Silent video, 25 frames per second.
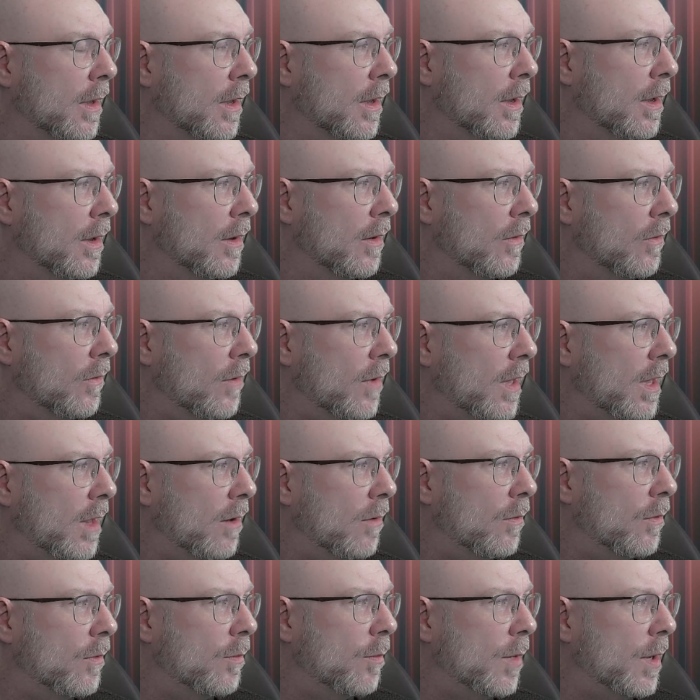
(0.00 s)
So here
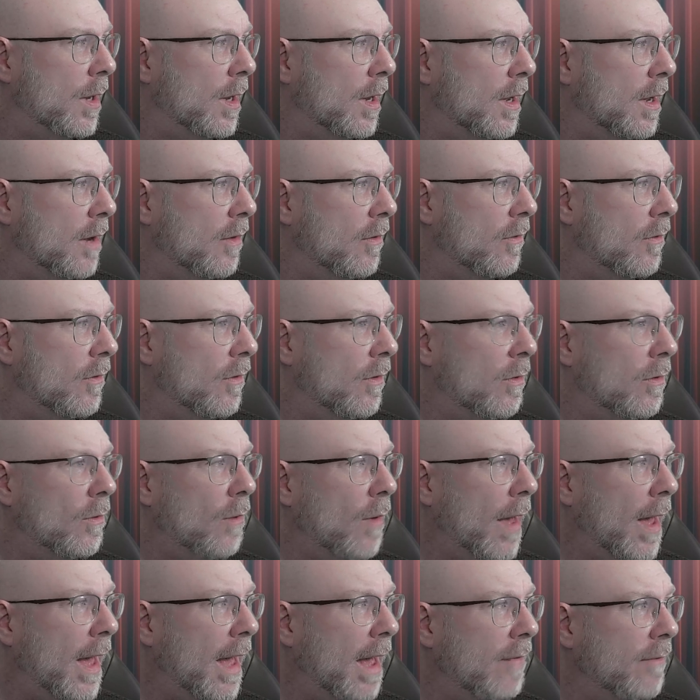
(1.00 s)
would be nice to
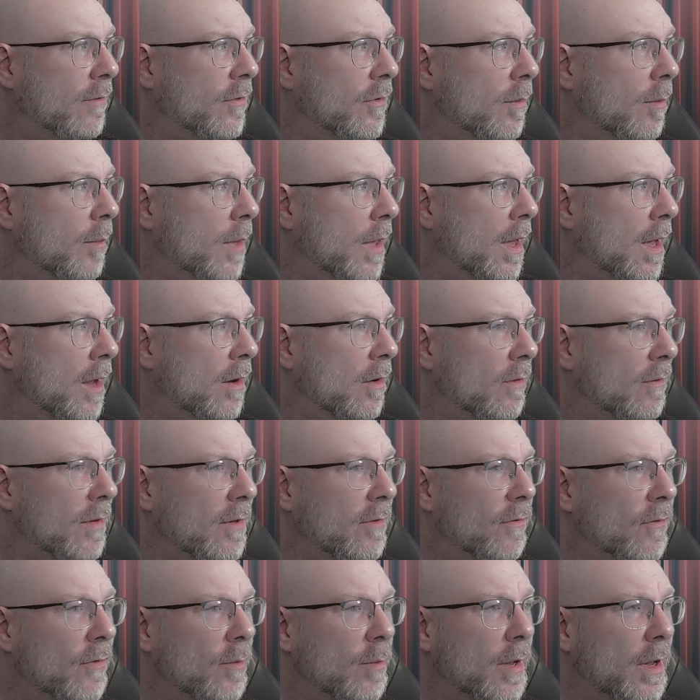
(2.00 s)
have some kind of
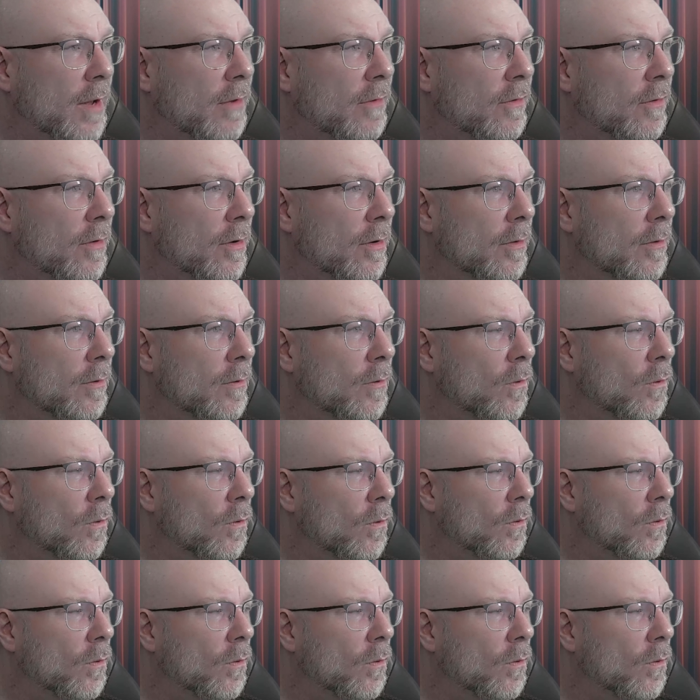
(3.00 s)
information,